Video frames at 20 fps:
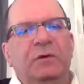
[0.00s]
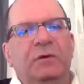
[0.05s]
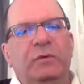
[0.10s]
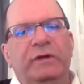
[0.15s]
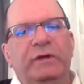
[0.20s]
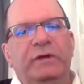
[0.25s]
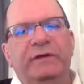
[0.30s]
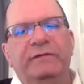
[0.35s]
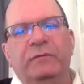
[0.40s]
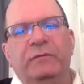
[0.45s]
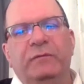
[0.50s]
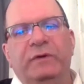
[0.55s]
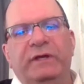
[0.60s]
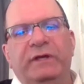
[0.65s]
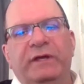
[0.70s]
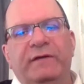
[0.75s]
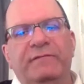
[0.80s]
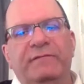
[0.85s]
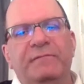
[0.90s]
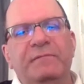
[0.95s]

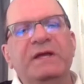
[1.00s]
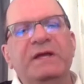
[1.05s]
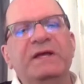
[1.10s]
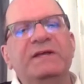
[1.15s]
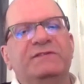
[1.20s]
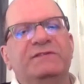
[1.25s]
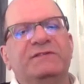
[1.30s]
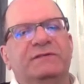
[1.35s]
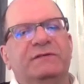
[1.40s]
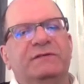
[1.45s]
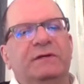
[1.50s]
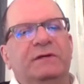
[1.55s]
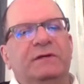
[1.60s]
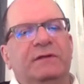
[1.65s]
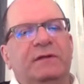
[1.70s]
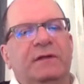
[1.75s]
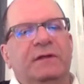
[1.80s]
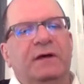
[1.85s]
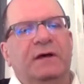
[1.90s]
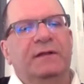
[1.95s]
We have missed
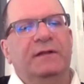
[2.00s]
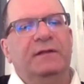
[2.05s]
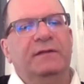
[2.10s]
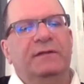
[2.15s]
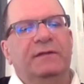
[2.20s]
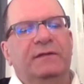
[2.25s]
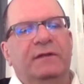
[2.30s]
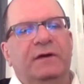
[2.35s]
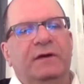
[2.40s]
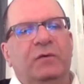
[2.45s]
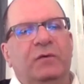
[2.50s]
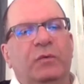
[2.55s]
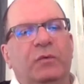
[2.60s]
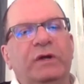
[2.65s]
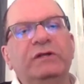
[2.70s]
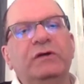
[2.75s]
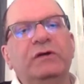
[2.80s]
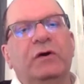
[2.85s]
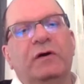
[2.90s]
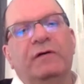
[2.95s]
the
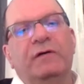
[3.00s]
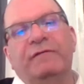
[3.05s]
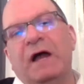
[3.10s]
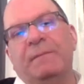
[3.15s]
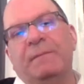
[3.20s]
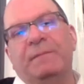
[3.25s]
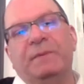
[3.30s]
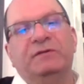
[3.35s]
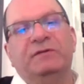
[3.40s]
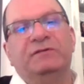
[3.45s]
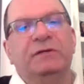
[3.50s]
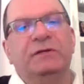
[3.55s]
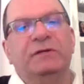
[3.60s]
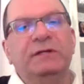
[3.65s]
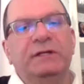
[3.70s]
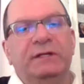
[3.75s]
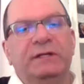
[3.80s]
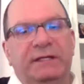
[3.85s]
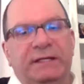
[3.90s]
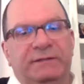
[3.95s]
window of
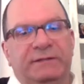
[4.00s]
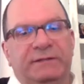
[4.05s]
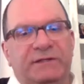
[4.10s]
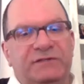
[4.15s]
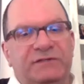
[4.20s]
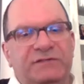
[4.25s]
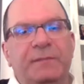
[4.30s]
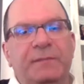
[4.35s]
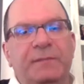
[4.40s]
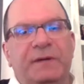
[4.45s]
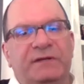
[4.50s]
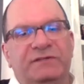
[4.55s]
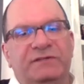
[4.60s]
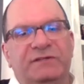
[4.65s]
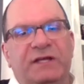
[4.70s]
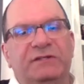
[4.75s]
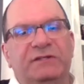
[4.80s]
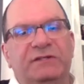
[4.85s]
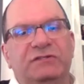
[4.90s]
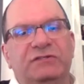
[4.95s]
opportunity to some
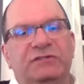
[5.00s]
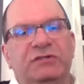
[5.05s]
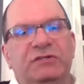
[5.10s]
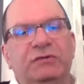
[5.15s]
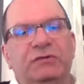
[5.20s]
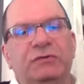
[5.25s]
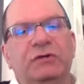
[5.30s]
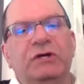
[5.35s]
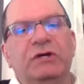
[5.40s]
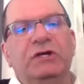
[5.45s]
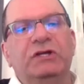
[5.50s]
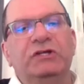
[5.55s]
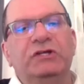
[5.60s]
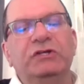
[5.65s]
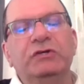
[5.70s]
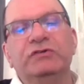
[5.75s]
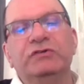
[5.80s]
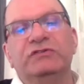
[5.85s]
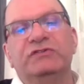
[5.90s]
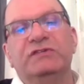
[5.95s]
extent to
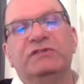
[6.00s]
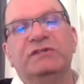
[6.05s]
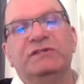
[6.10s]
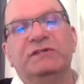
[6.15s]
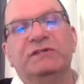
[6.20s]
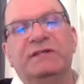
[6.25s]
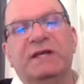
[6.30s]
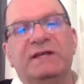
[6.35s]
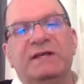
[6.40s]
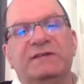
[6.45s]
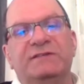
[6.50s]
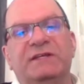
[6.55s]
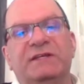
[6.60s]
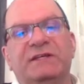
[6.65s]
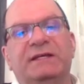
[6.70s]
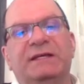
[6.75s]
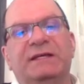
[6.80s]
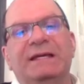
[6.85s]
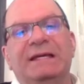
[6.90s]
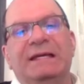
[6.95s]
use
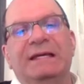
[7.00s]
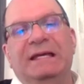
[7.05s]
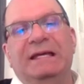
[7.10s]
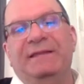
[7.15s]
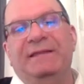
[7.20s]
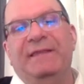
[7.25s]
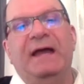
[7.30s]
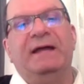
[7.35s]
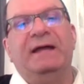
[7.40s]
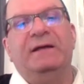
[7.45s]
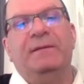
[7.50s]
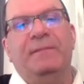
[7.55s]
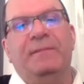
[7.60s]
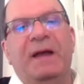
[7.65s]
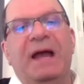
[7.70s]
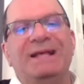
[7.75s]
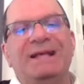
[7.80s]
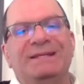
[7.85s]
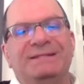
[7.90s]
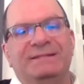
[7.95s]
testing in that
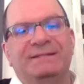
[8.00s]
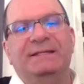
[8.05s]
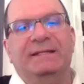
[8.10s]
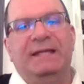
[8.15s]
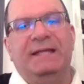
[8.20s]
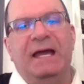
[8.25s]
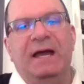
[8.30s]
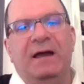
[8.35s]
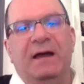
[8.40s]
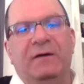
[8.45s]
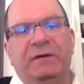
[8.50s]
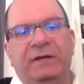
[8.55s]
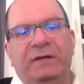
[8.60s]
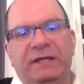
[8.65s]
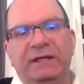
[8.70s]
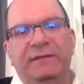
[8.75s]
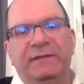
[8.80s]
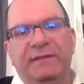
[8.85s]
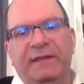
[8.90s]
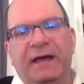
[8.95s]
capacity now,
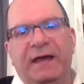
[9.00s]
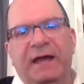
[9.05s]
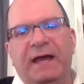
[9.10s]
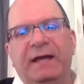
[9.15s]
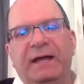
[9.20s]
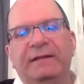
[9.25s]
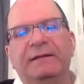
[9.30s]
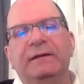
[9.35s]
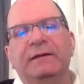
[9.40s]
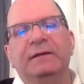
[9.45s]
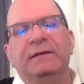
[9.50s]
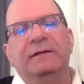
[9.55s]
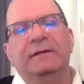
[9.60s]
in that